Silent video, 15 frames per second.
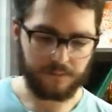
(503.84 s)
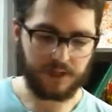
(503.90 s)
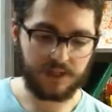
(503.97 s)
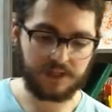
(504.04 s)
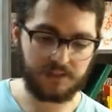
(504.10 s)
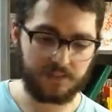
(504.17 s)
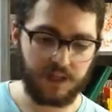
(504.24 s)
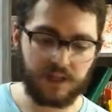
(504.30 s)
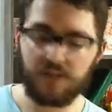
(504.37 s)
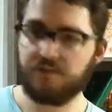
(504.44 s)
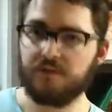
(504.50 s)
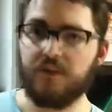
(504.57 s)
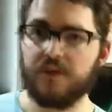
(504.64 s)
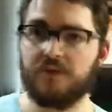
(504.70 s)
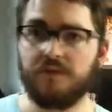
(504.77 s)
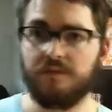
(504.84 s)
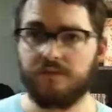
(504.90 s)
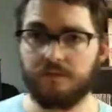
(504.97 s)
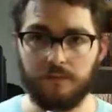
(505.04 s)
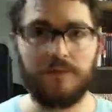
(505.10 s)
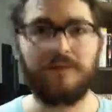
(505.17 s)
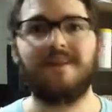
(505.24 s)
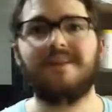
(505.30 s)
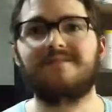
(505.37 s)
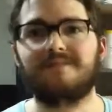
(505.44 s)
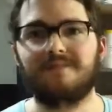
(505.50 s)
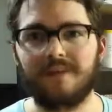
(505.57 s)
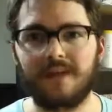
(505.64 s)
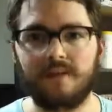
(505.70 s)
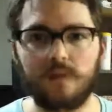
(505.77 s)
Is it my
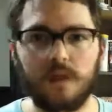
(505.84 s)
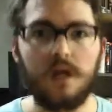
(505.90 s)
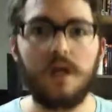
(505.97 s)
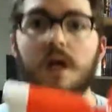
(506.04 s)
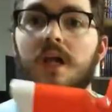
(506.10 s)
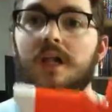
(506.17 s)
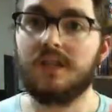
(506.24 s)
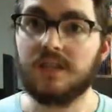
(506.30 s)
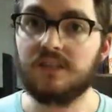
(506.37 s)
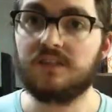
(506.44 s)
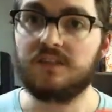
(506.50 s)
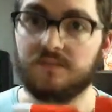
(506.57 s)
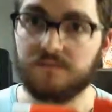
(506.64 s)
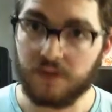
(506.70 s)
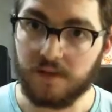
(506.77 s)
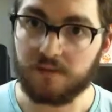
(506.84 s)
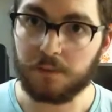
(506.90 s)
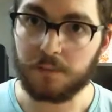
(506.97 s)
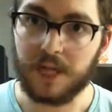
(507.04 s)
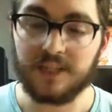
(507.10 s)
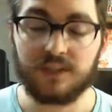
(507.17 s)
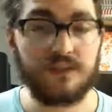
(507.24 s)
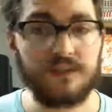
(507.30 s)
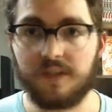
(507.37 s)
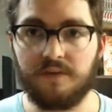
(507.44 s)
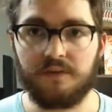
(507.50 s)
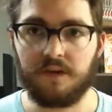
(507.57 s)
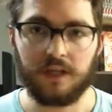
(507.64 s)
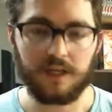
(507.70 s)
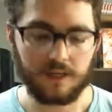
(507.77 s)
least favorite blaster?
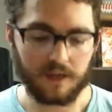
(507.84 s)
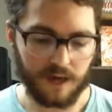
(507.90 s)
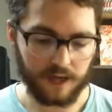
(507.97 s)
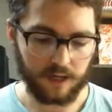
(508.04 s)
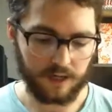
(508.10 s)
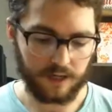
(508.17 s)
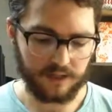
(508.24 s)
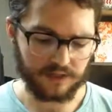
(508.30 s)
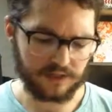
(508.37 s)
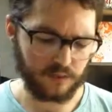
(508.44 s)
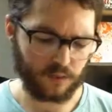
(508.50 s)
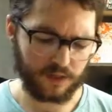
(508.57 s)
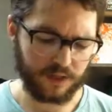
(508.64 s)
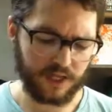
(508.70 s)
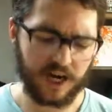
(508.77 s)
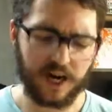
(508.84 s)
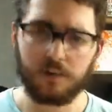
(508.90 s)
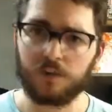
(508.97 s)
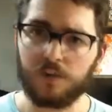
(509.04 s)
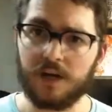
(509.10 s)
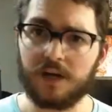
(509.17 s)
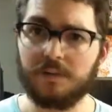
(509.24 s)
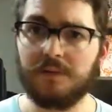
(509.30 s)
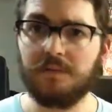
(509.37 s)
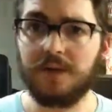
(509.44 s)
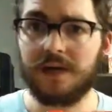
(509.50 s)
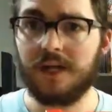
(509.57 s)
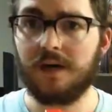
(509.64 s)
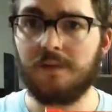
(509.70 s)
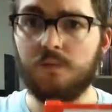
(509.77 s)
Definitely not. Is it one that I would recommend
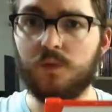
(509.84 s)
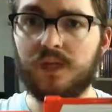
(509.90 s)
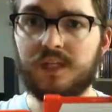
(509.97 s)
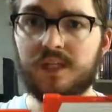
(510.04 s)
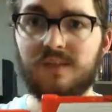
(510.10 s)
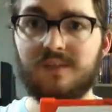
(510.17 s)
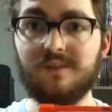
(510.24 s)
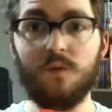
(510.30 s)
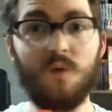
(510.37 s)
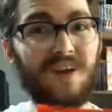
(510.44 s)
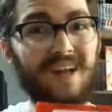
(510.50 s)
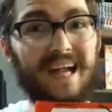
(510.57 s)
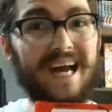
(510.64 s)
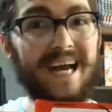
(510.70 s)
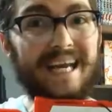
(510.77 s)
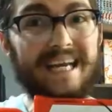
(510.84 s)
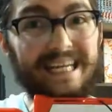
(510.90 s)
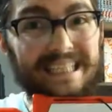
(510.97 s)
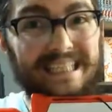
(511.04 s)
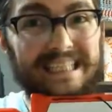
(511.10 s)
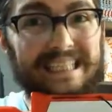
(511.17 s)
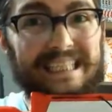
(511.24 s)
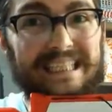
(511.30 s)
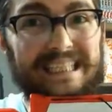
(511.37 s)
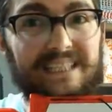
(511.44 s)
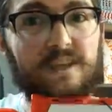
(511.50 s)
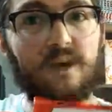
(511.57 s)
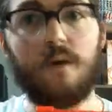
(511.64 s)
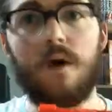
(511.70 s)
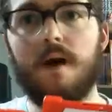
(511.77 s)
picking up retail? Well, I didn't,
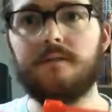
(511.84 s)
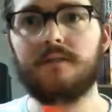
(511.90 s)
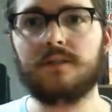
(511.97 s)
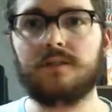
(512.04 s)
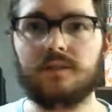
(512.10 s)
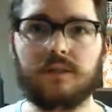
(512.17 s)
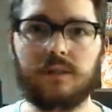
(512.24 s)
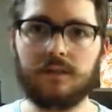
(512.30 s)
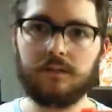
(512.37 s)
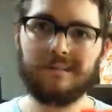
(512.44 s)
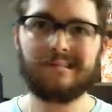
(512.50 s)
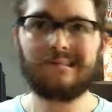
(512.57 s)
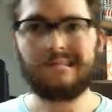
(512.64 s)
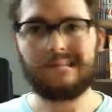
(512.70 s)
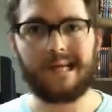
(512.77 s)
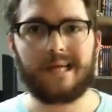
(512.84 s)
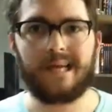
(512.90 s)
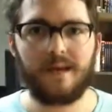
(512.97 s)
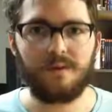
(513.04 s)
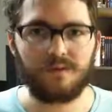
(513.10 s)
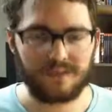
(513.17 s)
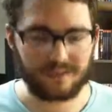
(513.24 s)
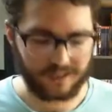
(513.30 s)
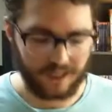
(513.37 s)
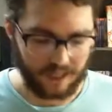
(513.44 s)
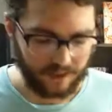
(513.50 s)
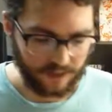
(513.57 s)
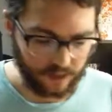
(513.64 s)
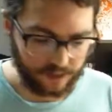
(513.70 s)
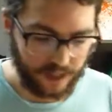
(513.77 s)
so obviously I can't really say
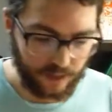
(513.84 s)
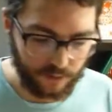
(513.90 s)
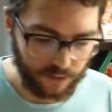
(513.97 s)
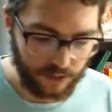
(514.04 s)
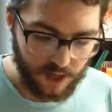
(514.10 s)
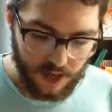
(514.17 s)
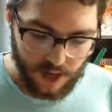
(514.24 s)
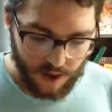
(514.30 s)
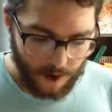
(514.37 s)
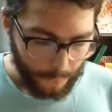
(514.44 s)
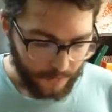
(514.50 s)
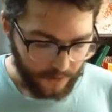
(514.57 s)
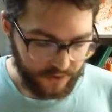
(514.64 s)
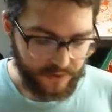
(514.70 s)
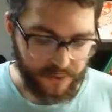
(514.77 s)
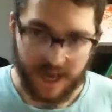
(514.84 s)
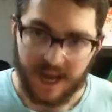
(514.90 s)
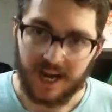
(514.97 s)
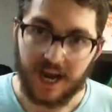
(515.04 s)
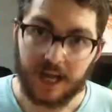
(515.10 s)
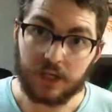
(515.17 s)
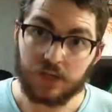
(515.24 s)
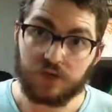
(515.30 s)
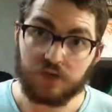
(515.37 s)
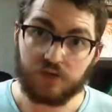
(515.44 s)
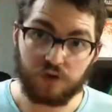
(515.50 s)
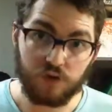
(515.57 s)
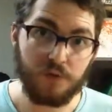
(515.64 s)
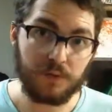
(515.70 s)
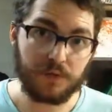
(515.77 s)
anything on that one. But that, I
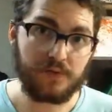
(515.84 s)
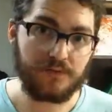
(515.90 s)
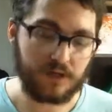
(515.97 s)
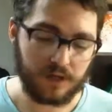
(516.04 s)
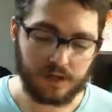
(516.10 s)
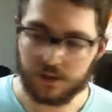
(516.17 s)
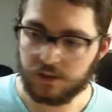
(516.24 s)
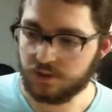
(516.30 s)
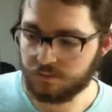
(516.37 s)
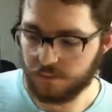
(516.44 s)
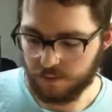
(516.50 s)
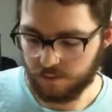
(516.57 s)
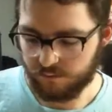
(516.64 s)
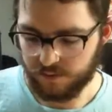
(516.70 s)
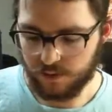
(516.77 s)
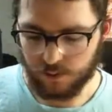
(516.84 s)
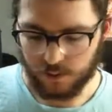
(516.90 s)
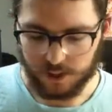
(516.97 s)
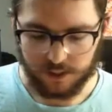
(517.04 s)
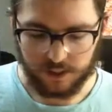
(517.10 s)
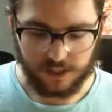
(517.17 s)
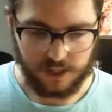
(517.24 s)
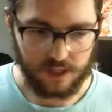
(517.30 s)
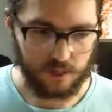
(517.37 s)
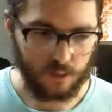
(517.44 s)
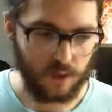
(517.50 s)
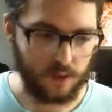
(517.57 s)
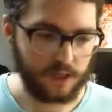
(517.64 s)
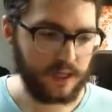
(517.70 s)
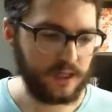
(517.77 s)
do believe, concludes my review on the
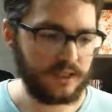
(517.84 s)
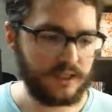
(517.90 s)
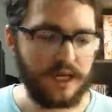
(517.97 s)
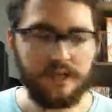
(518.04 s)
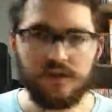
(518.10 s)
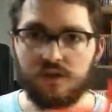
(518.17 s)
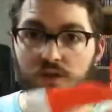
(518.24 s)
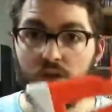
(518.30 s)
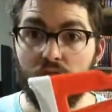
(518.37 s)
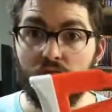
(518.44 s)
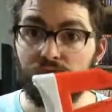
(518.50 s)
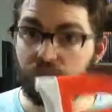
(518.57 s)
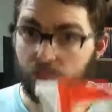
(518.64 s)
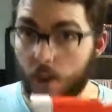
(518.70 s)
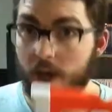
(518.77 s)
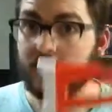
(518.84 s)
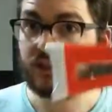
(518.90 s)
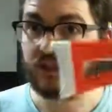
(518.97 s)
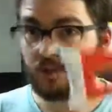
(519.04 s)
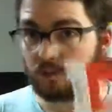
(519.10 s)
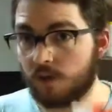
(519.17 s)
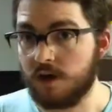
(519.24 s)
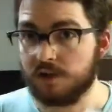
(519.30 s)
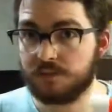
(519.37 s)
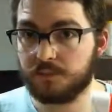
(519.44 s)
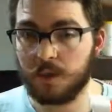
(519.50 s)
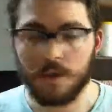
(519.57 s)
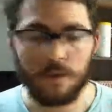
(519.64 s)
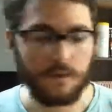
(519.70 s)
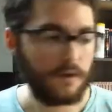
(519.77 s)
Walking Dead Dwight's
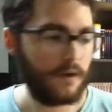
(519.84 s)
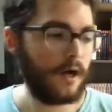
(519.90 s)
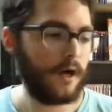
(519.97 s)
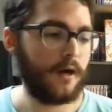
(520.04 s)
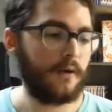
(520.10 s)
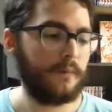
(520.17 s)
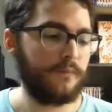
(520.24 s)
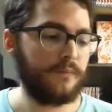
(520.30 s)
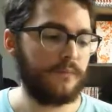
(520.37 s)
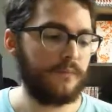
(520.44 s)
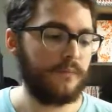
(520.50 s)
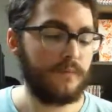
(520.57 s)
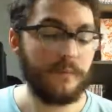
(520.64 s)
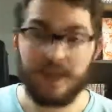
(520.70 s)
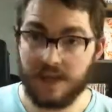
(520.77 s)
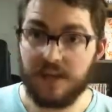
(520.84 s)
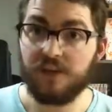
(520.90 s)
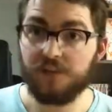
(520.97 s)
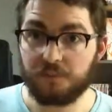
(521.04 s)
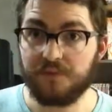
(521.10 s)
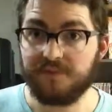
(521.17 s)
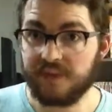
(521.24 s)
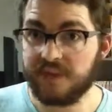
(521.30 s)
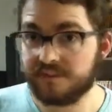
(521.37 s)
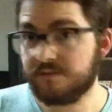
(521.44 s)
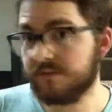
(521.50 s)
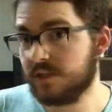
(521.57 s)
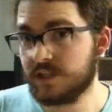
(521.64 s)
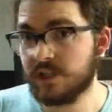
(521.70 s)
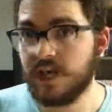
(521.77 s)
Crossbow. It is
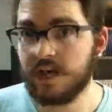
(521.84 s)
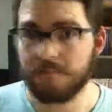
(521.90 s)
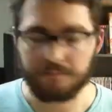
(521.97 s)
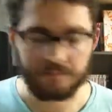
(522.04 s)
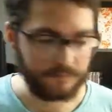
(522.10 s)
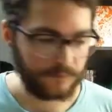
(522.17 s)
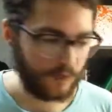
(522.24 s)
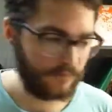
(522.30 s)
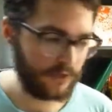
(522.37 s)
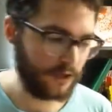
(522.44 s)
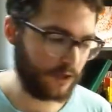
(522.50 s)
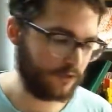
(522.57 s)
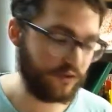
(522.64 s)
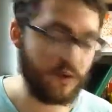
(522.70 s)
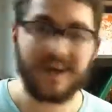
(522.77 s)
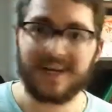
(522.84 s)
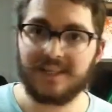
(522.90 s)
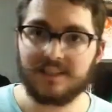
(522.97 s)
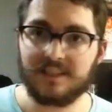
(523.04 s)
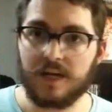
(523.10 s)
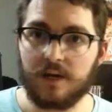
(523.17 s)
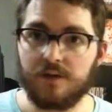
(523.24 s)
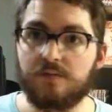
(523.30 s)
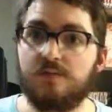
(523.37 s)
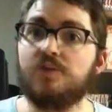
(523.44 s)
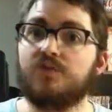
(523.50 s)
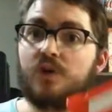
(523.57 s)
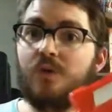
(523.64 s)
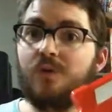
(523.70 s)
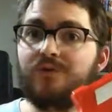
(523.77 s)
possessive in the name. Go figure. So I guess now this
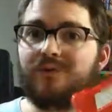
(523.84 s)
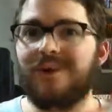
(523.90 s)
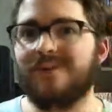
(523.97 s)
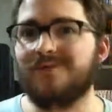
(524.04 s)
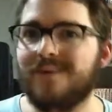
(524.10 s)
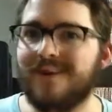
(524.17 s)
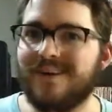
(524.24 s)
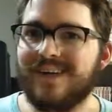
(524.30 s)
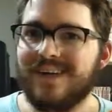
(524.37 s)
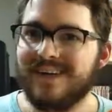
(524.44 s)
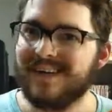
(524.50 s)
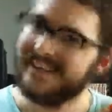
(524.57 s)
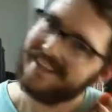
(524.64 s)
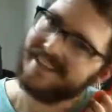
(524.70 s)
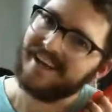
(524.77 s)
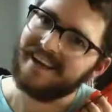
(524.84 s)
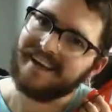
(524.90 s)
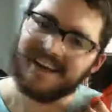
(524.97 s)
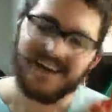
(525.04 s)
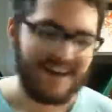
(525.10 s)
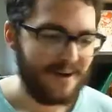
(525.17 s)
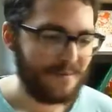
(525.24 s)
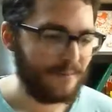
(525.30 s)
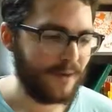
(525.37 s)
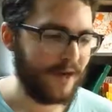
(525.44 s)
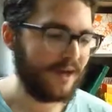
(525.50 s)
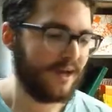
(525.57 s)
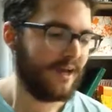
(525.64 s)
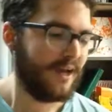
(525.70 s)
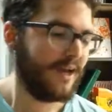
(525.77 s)
one's Cole's Crossbow. Yay.
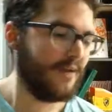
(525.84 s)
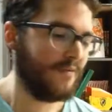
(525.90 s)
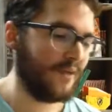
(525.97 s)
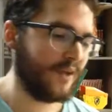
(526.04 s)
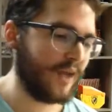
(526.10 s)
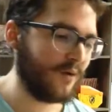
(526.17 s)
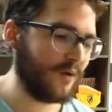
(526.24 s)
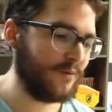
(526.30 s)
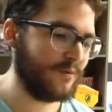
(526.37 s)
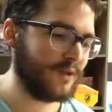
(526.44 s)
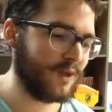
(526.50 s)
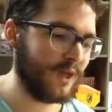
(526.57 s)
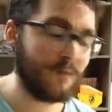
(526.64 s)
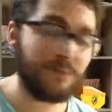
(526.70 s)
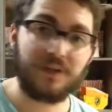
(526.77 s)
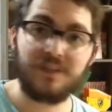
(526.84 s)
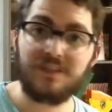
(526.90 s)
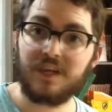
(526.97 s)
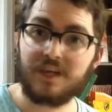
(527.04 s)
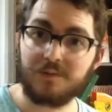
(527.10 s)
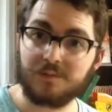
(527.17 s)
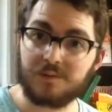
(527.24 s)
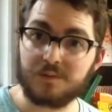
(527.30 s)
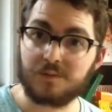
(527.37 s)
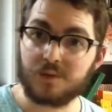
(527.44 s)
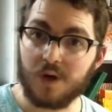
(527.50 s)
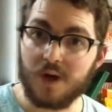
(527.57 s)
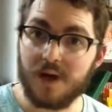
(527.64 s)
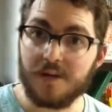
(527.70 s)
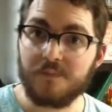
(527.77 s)
But if you like what I'm doing here, please like and
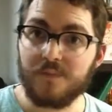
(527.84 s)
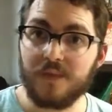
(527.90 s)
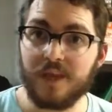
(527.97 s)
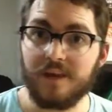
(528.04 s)
subscribe.